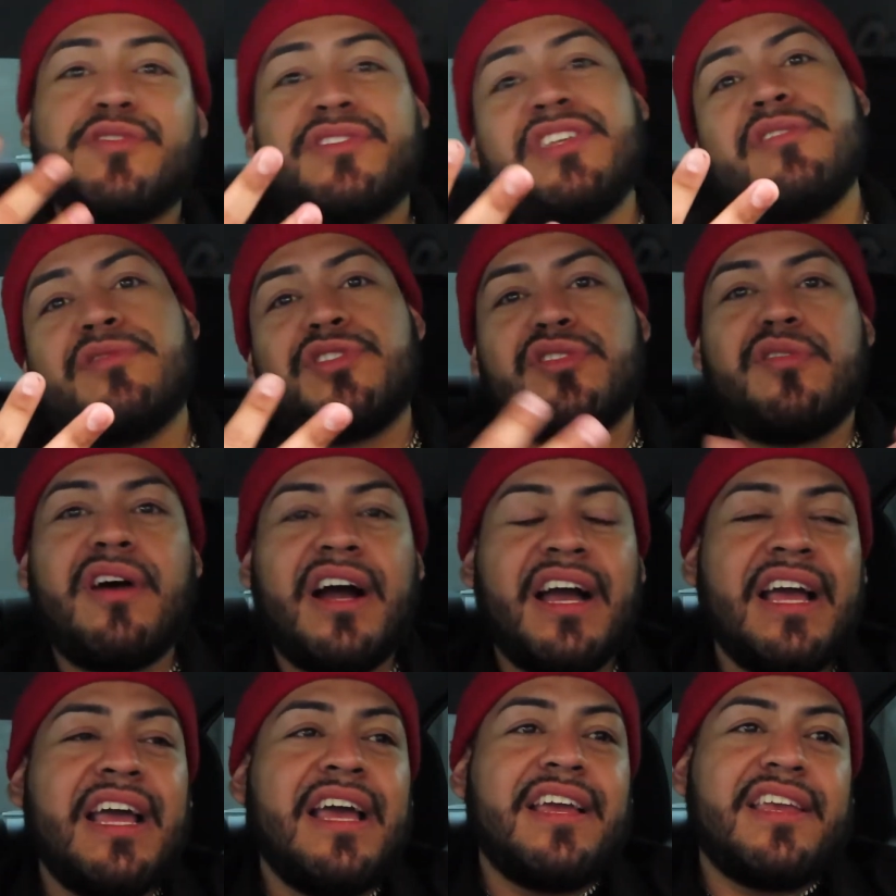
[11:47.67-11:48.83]
Josie Ochoa,
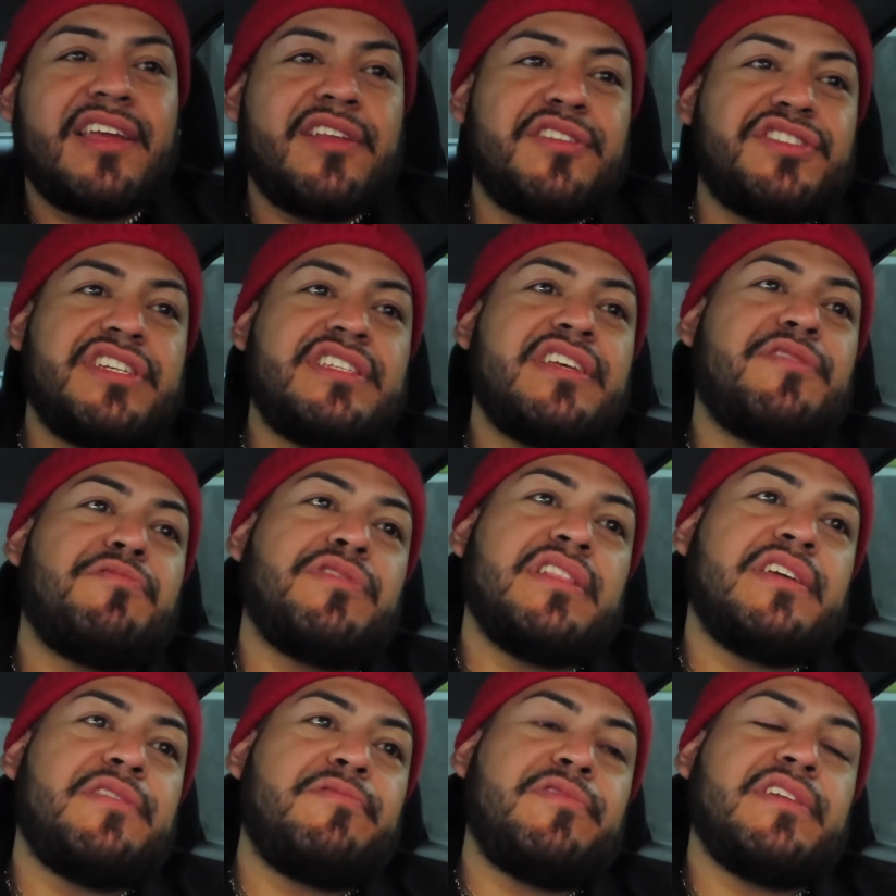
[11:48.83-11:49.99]
you know, she's a
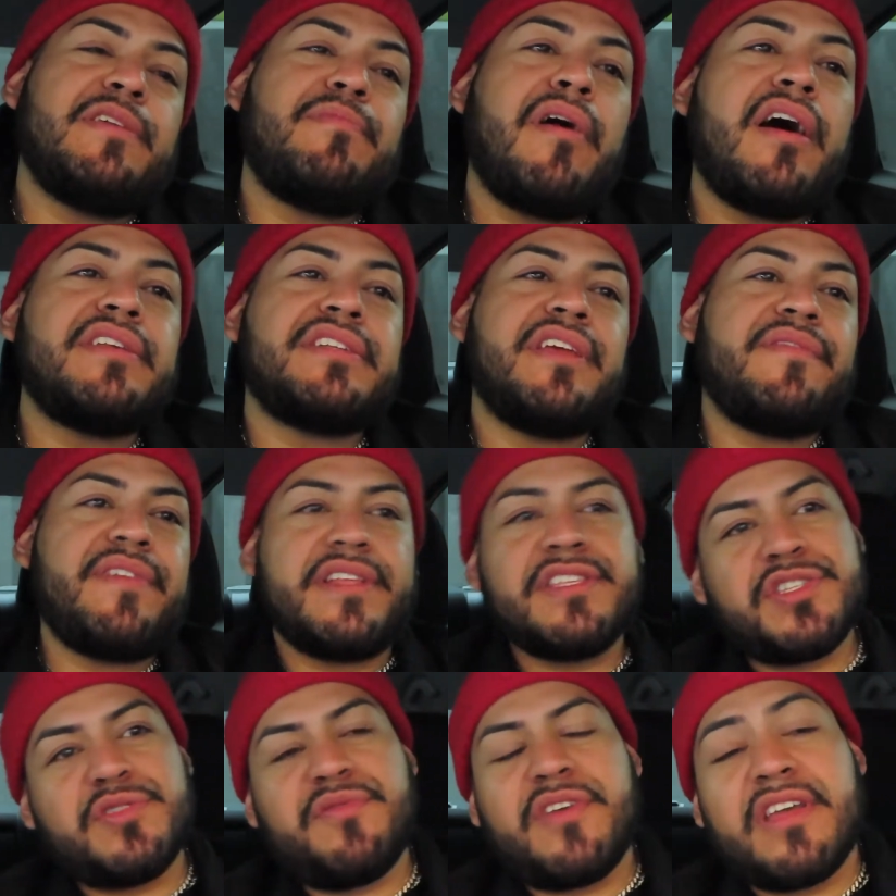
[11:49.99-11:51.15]
really, really positive
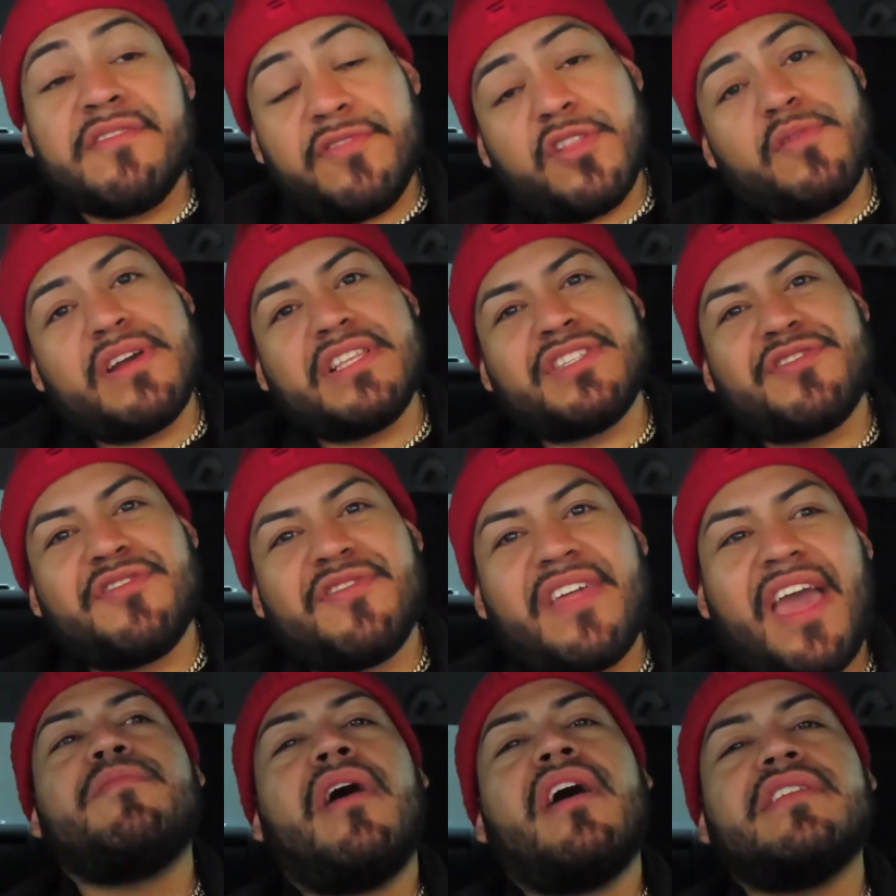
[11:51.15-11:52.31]
influencer
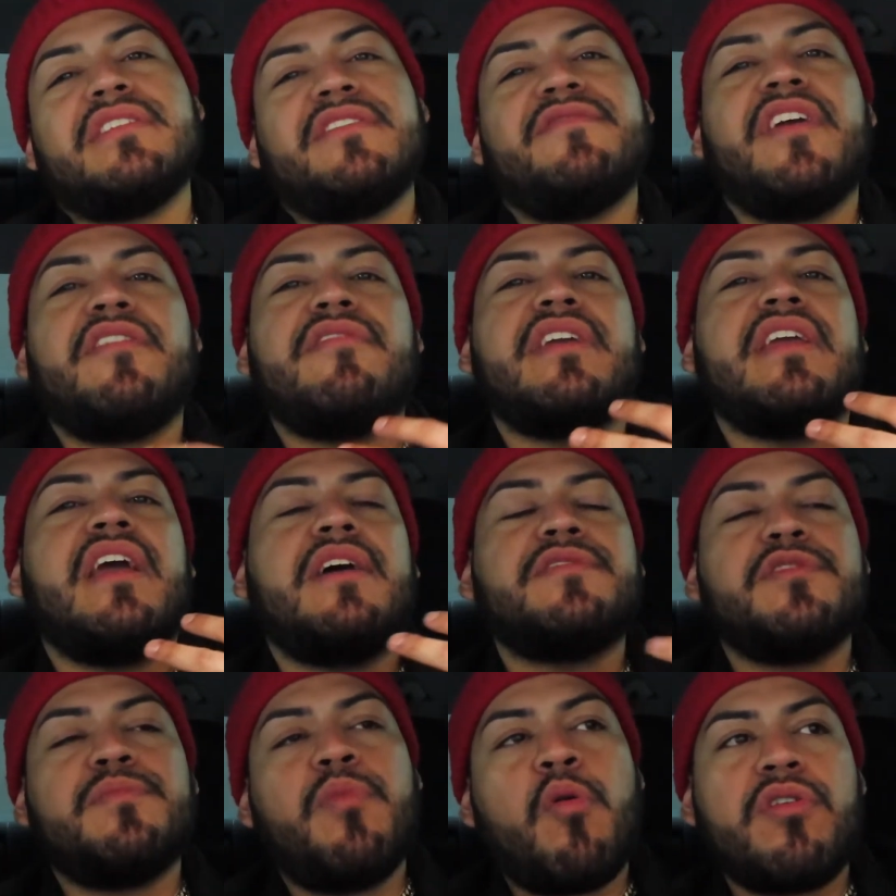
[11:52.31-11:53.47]
that positive, very uh,
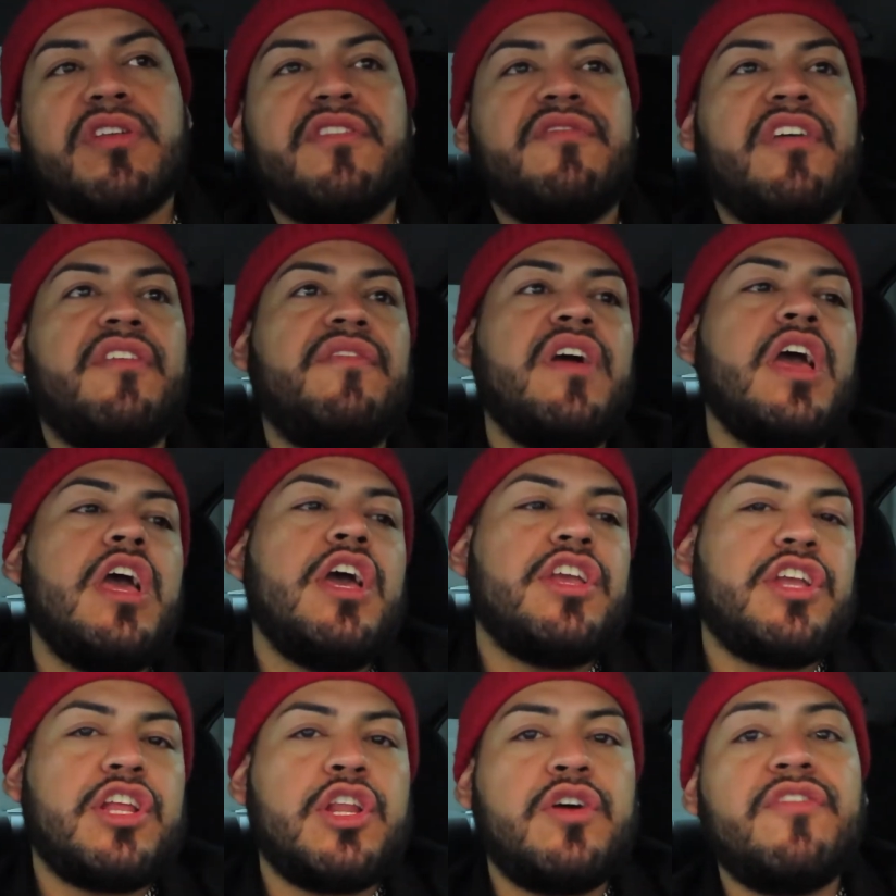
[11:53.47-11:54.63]
supportive of,
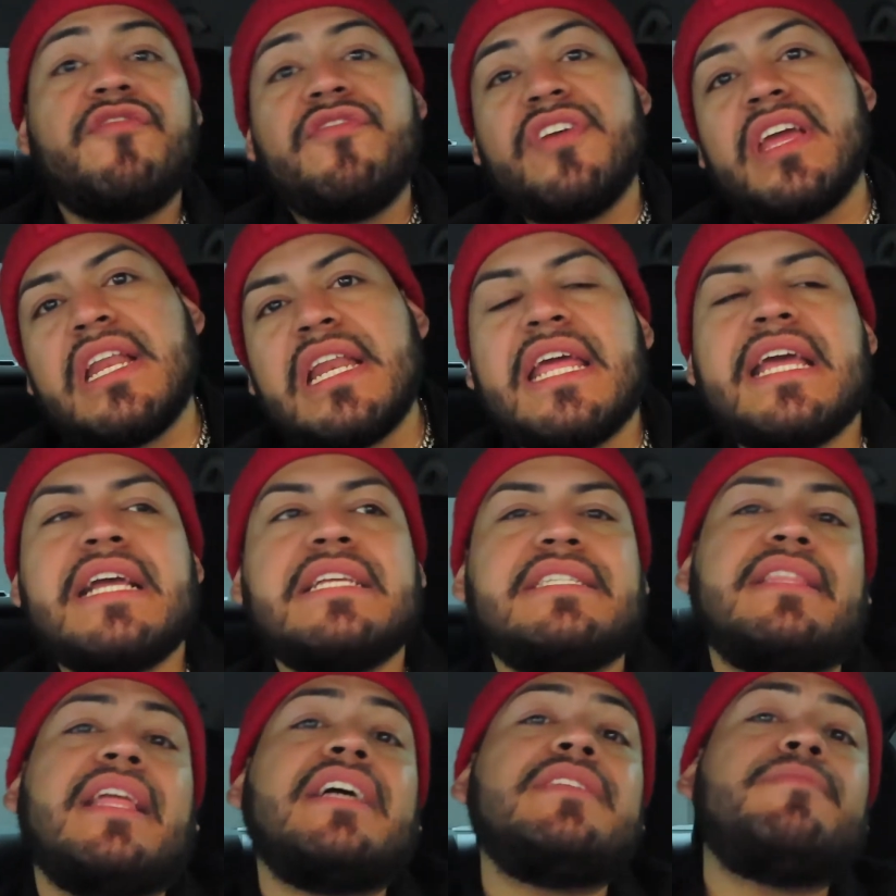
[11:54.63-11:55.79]
you know, fitness.
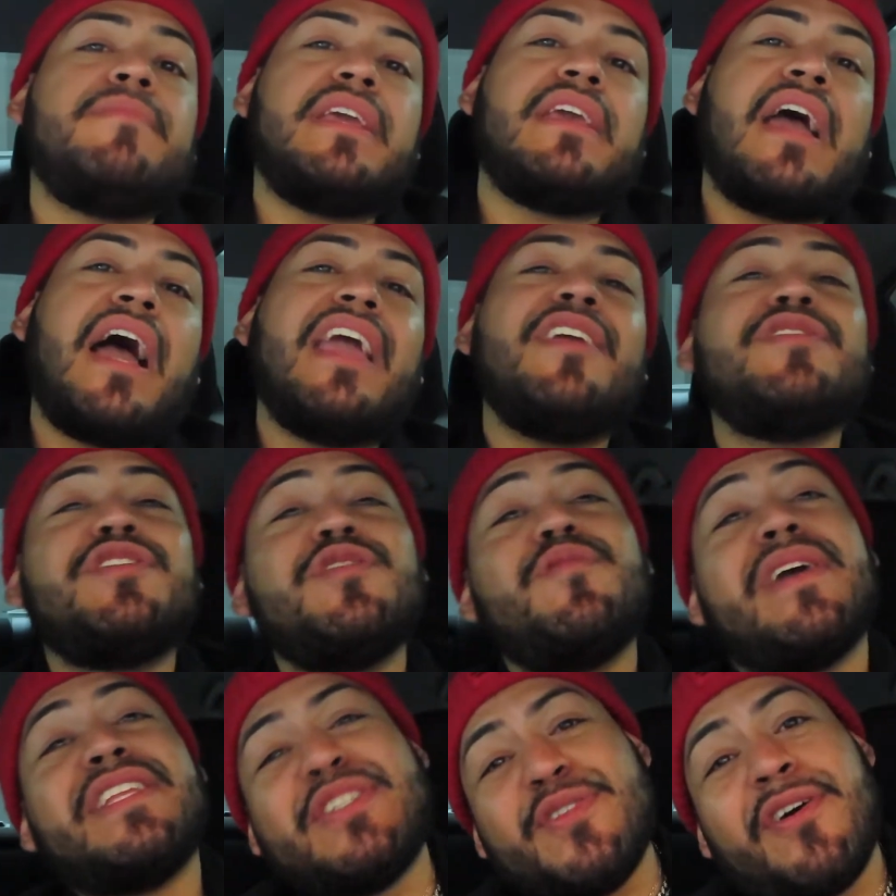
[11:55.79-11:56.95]
And that's me. I used to
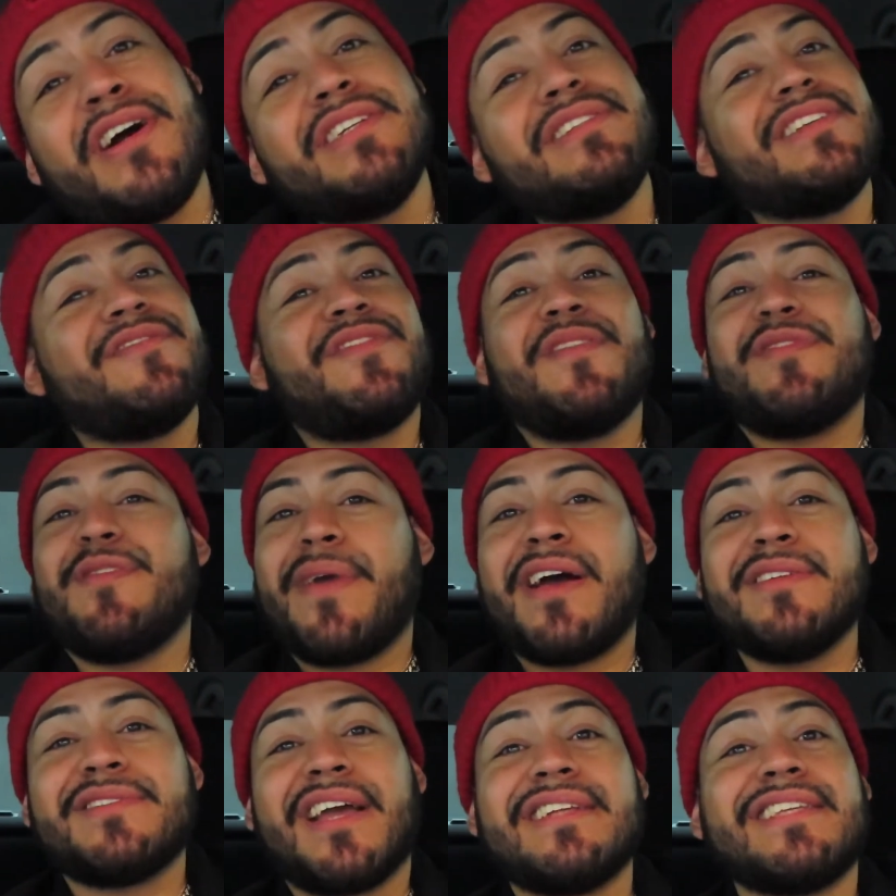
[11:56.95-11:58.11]
weigh 250
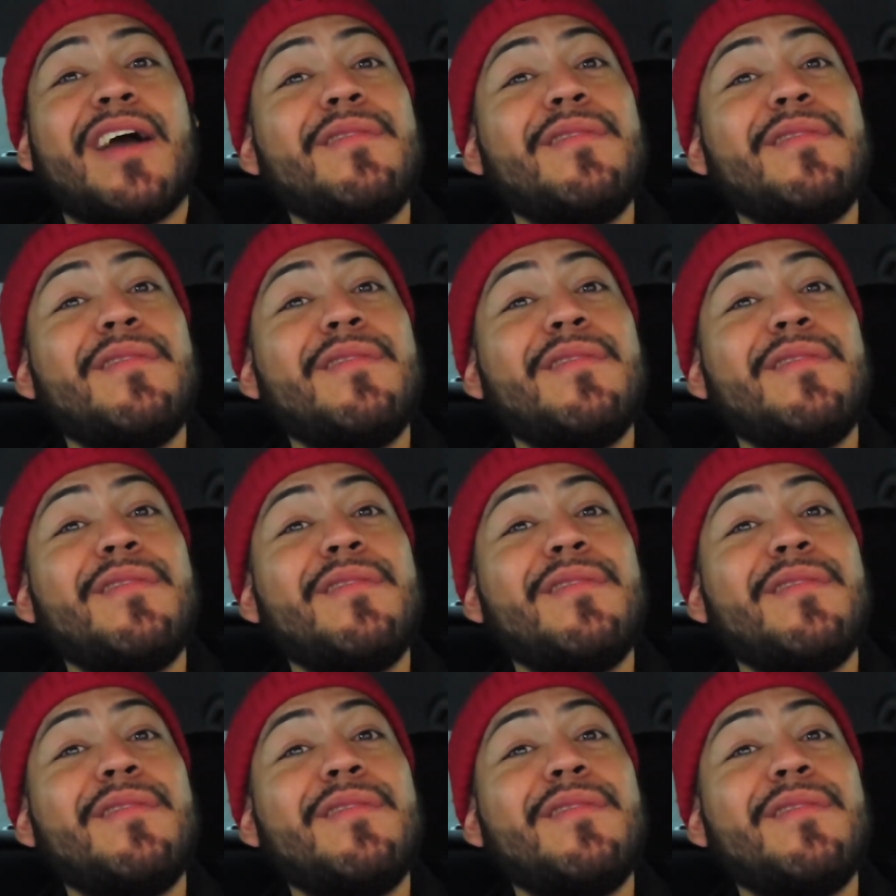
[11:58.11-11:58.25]
pounds, guys.